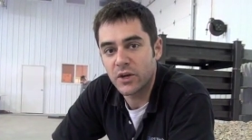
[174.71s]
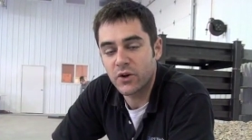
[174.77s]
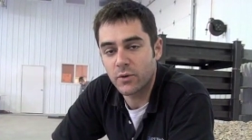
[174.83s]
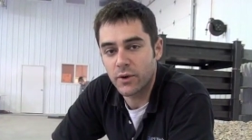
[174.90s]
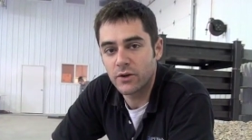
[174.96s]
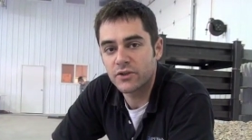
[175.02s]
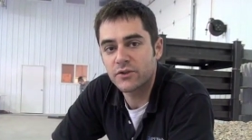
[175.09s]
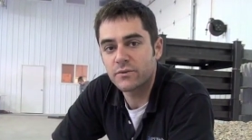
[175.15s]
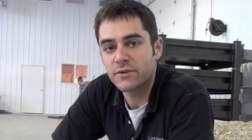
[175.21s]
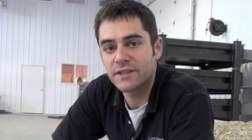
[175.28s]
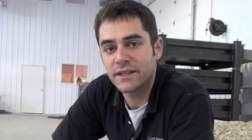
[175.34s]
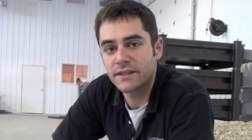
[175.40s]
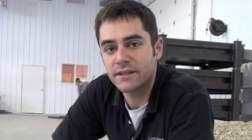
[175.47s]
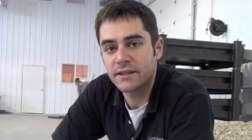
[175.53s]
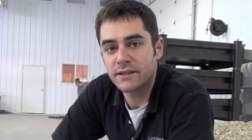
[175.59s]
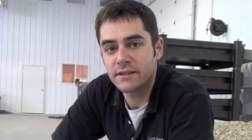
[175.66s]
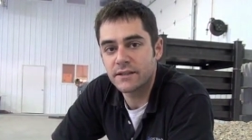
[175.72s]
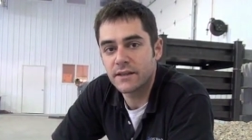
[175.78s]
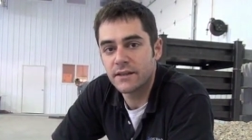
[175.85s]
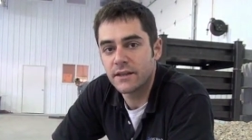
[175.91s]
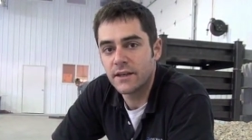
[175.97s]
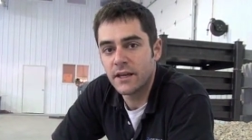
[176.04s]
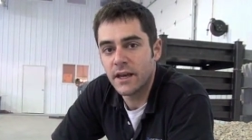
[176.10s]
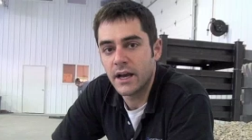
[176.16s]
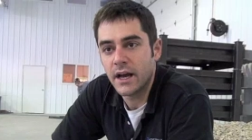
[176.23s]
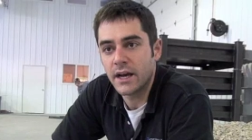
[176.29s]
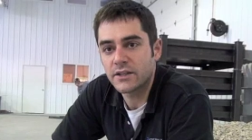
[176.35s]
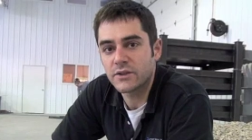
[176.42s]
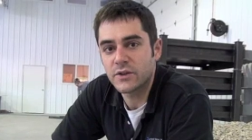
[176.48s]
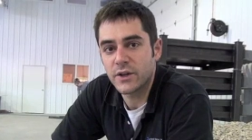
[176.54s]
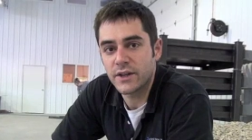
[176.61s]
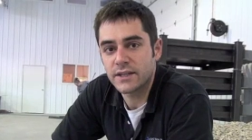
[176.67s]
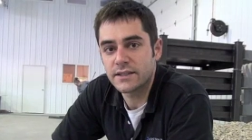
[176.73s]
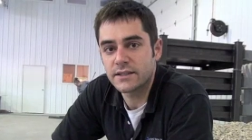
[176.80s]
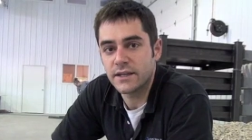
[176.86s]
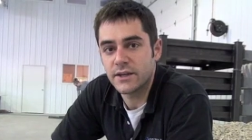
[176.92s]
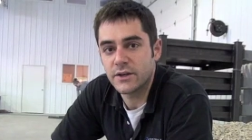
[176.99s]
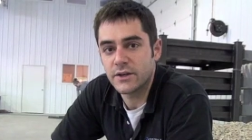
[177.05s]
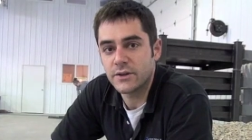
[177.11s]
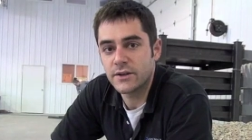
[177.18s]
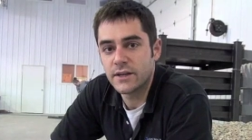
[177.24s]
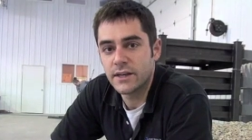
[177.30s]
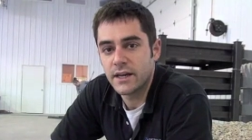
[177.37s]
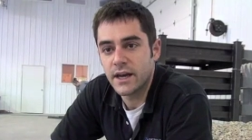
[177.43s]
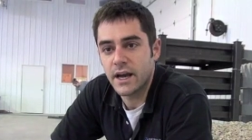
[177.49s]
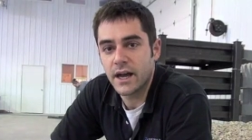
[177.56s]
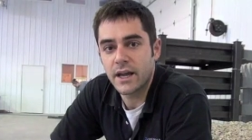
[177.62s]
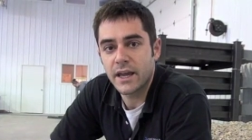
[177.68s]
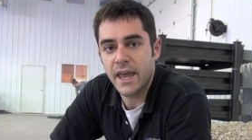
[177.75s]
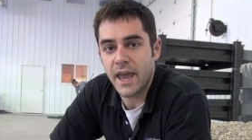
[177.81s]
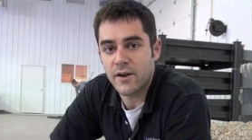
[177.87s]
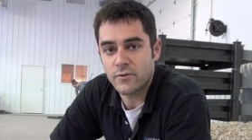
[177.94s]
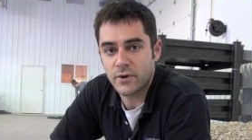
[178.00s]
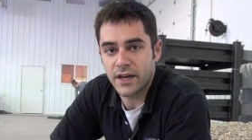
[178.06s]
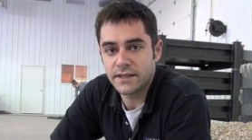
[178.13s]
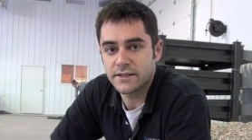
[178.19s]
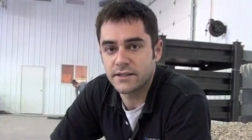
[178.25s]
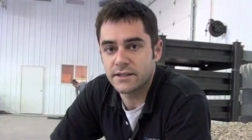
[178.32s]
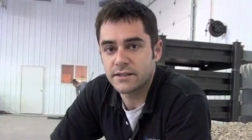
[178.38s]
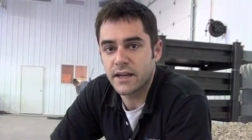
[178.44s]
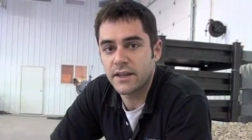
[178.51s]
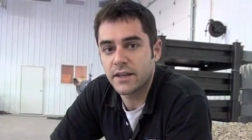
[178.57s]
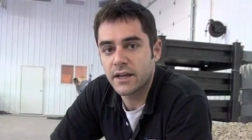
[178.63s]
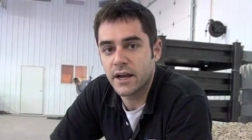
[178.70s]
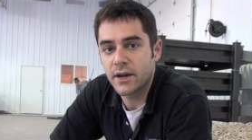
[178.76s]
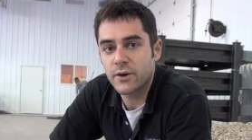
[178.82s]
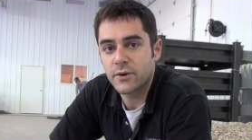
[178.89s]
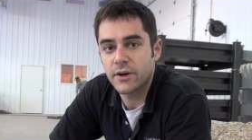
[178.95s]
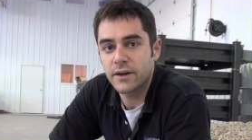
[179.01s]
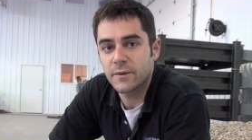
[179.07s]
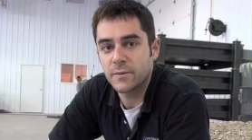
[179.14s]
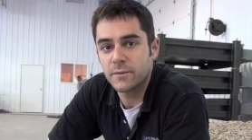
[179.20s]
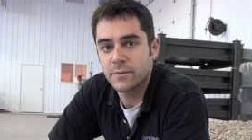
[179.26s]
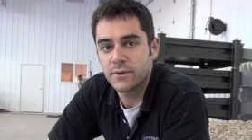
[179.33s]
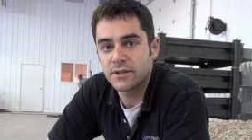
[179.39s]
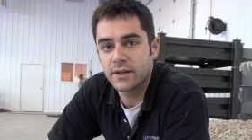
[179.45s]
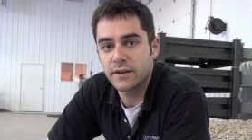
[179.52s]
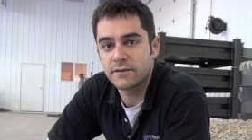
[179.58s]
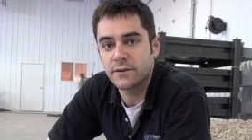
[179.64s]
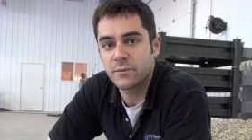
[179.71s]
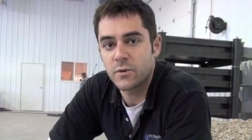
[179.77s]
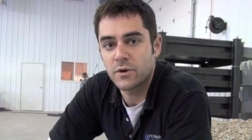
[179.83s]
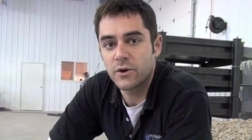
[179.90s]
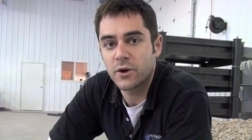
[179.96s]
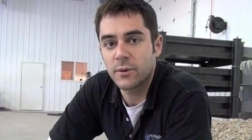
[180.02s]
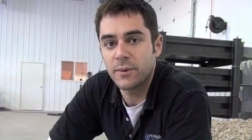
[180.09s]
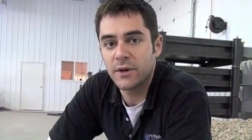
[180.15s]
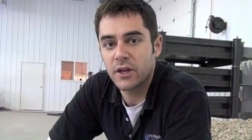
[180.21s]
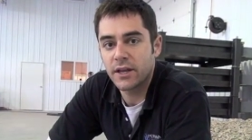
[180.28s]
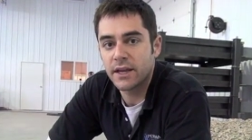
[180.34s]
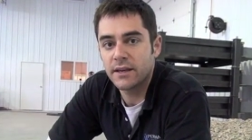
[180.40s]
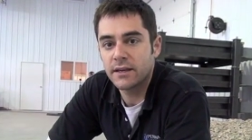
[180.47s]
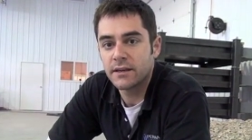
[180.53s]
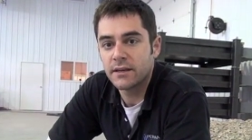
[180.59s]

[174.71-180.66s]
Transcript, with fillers: corrosion resistance uh, so that the steel can't rust inside the concrete, which gives it more durability.